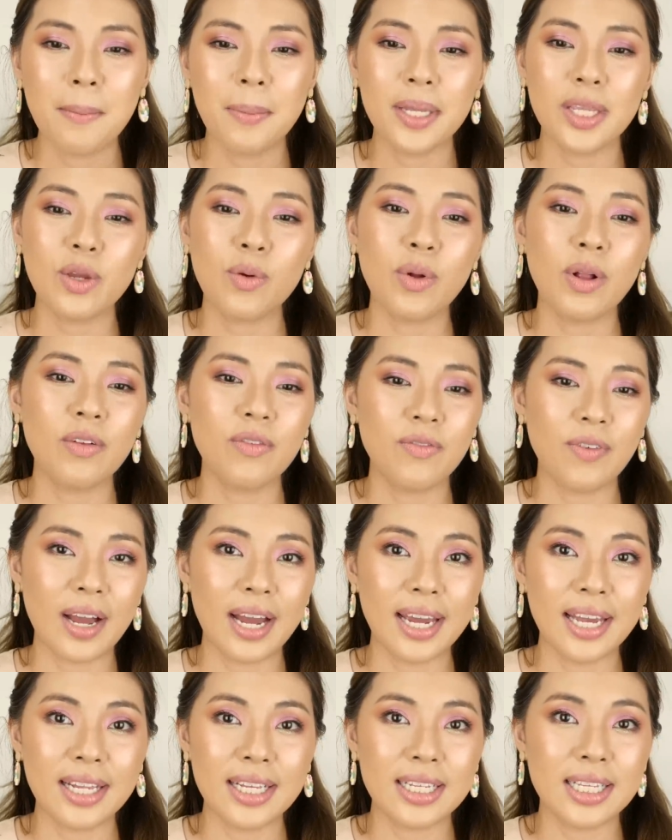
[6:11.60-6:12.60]
But you will
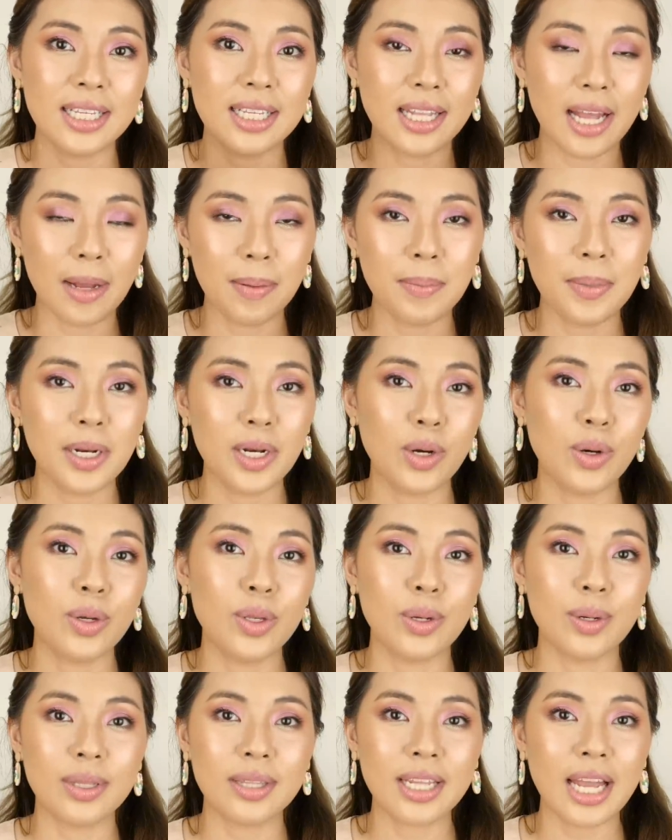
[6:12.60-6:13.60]
find down below
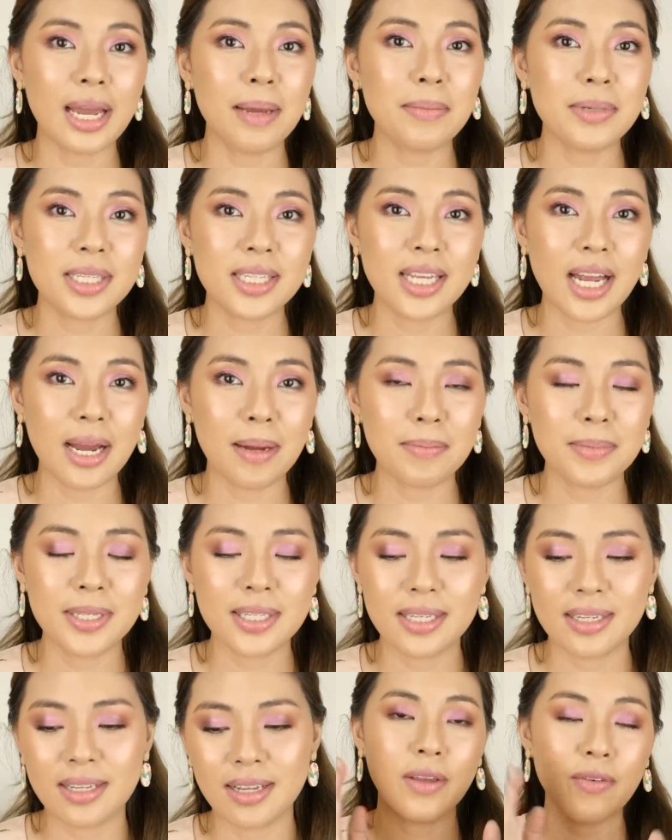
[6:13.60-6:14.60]
yung
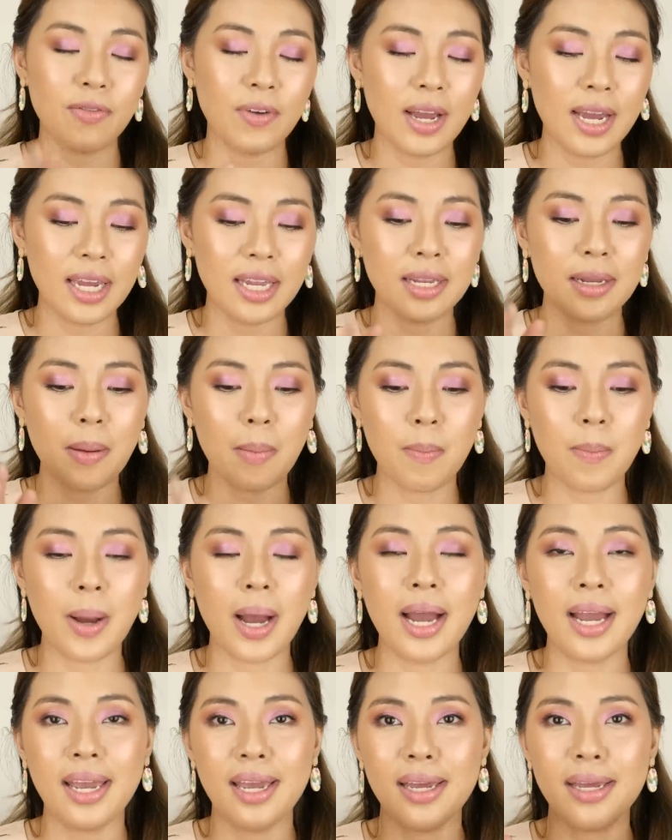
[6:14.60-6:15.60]
timestamps defined
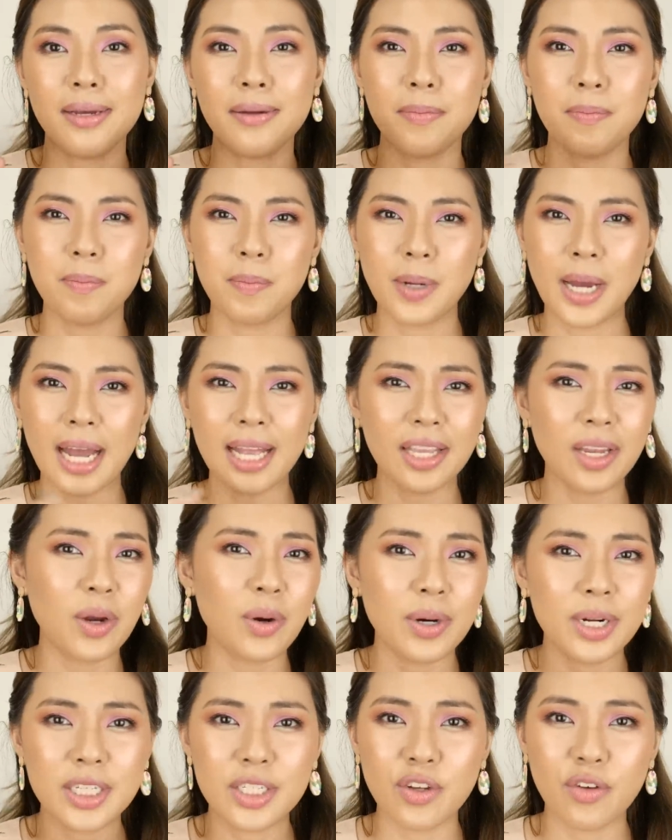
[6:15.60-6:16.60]
by
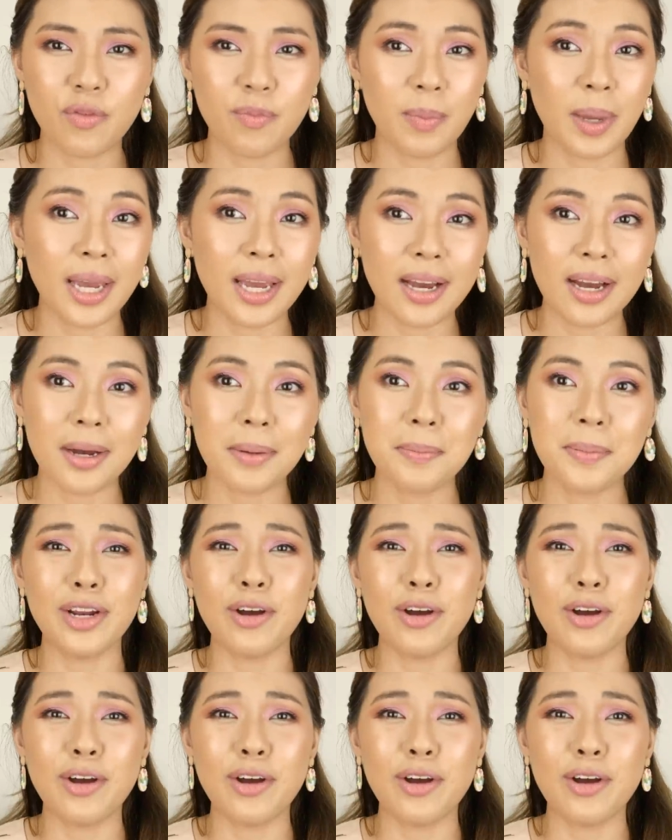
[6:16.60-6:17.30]
categories of makeup.